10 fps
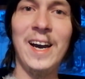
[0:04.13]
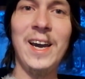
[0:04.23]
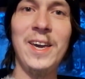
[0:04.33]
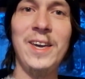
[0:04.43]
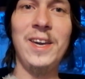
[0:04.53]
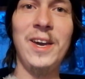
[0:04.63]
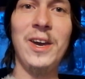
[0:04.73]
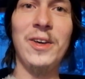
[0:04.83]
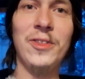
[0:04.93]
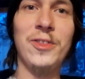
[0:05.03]
I
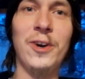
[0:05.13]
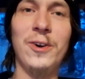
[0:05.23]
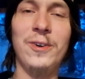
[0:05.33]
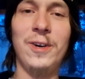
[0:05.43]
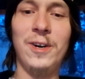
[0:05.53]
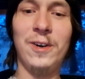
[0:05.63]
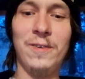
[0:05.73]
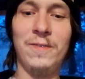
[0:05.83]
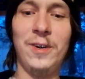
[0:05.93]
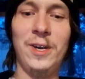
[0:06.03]
thought
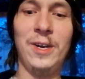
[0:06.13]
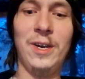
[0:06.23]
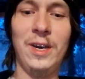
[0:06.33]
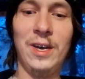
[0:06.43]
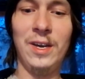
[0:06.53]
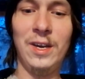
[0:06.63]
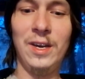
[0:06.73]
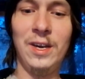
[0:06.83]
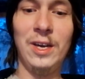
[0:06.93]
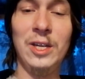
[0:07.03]
of
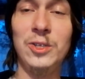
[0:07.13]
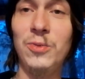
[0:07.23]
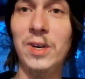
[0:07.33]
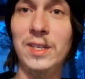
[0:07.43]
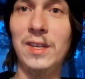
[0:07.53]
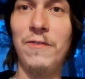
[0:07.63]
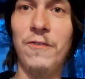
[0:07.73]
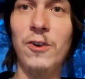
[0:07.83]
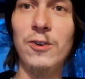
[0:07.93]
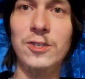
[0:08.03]
doing the
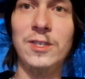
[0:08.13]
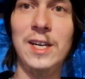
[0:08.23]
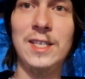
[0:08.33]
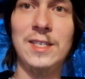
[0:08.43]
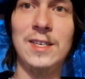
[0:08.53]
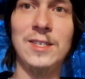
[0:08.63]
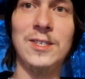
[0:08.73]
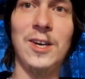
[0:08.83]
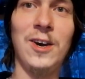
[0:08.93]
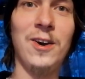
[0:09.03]
first
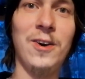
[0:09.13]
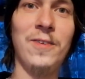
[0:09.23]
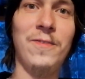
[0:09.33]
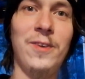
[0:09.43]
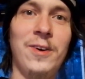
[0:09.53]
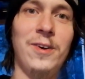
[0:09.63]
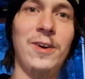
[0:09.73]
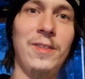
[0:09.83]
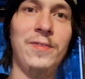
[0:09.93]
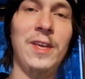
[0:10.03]
listens of
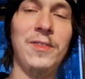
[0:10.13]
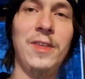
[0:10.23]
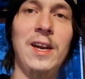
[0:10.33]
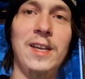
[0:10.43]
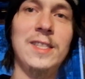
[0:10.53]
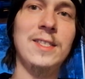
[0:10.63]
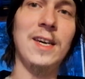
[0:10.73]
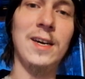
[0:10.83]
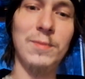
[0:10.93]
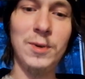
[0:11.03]
the Thin Lizzy
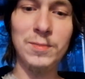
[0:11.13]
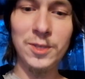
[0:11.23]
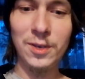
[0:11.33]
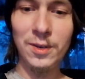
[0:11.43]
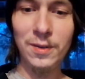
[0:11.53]
albums.